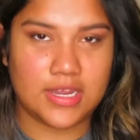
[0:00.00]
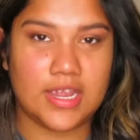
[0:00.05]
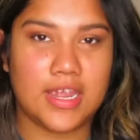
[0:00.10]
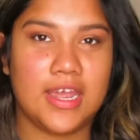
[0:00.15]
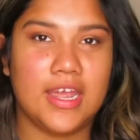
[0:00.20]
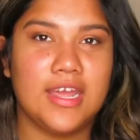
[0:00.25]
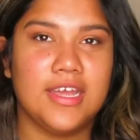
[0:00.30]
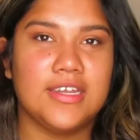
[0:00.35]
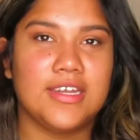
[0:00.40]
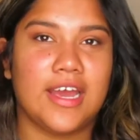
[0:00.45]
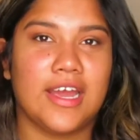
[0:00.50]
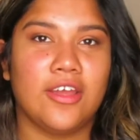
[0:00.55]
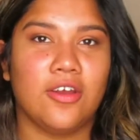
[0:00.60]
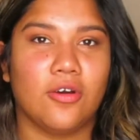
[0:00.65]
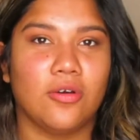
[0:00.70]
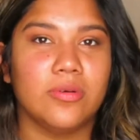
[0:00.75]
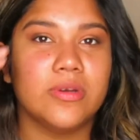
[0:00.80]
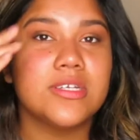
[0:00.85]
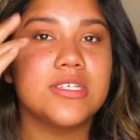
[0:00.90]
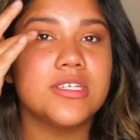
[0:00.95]
And I
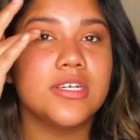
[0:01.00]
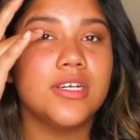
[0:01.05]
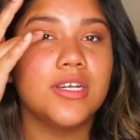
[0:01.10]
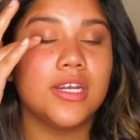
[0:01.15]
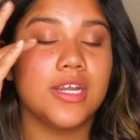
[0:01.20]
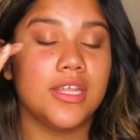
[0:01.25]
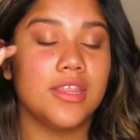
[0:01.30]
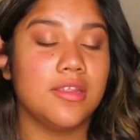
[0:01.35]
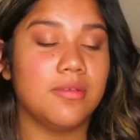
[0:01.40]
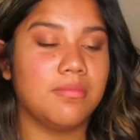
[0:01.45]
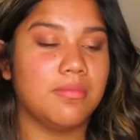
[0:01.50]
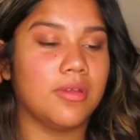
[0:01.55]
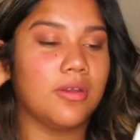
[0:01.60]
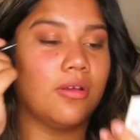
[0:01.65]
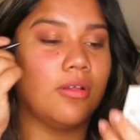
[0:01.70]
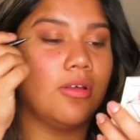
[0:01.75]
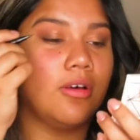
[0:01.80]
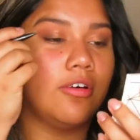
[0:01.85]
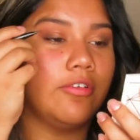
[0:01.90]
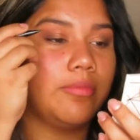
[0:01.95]
always start in the
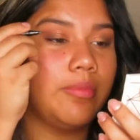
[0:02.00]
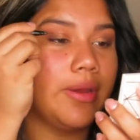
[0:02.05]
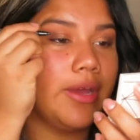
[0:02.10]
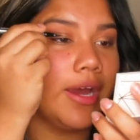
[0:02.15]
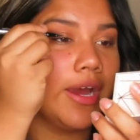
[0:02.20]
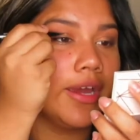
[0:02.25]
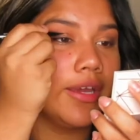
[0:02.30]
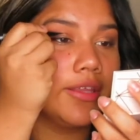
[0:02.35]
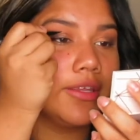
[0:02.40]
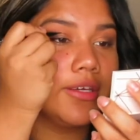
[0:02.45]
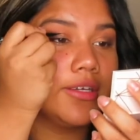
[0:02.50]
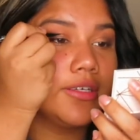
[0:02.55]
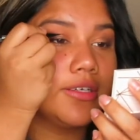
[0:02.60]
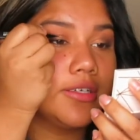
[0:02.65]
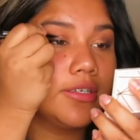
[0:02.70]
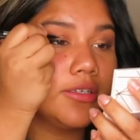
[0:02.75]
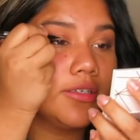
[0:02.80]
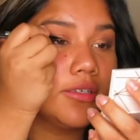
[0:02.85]
middle of my eyelid.